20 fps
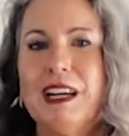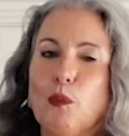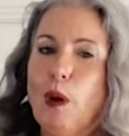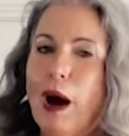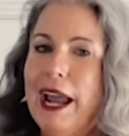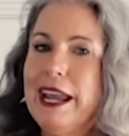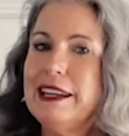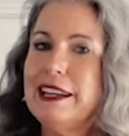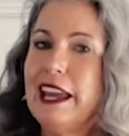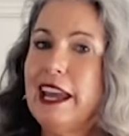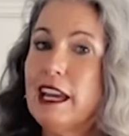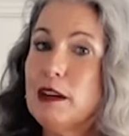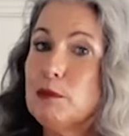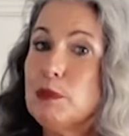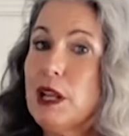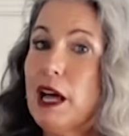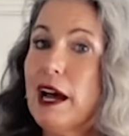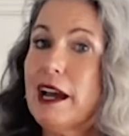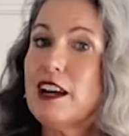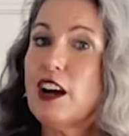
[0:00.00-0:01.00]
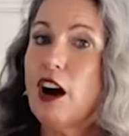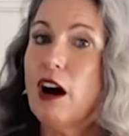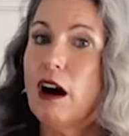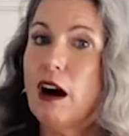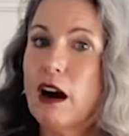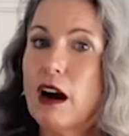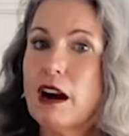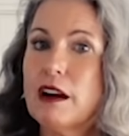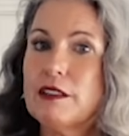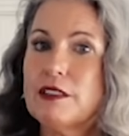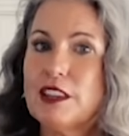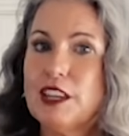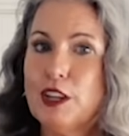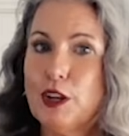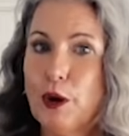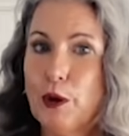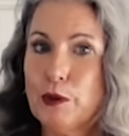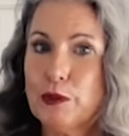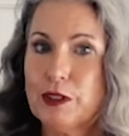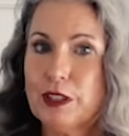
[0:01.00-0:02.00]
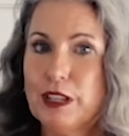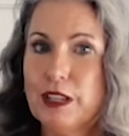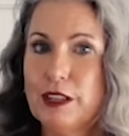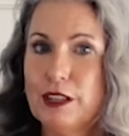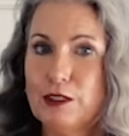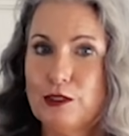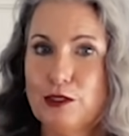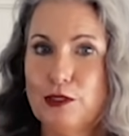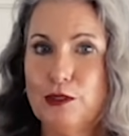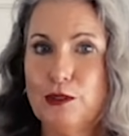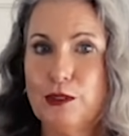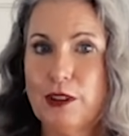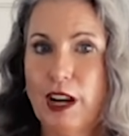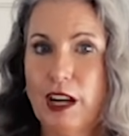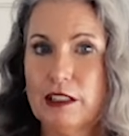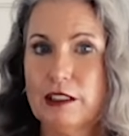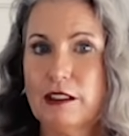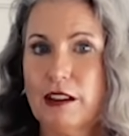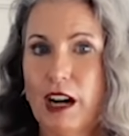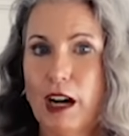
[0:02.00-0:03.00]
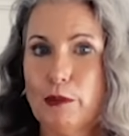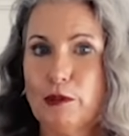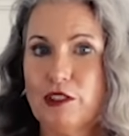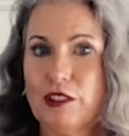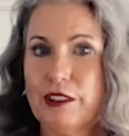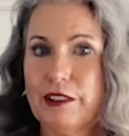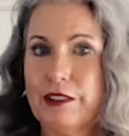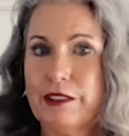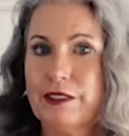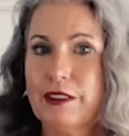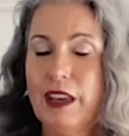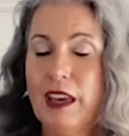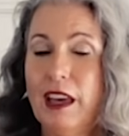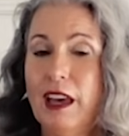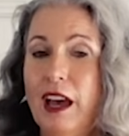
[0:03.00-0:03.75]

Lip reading: White and black are the only two color options.